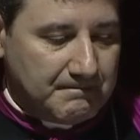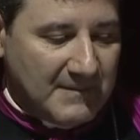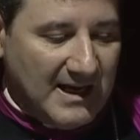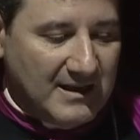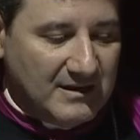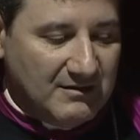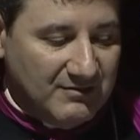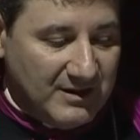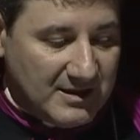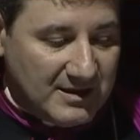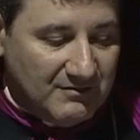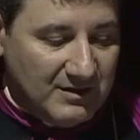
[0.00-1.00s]
and
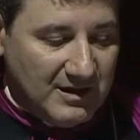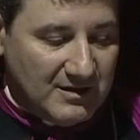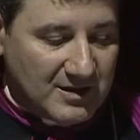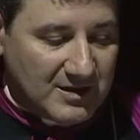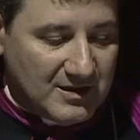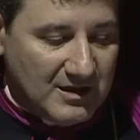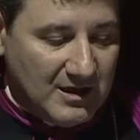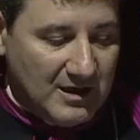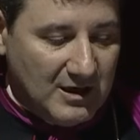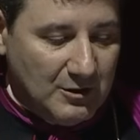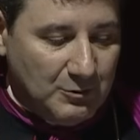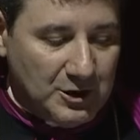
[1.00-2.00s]
divisiveness
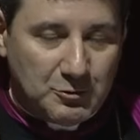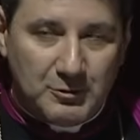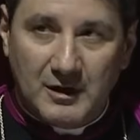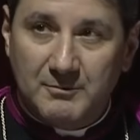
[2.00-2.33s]
which we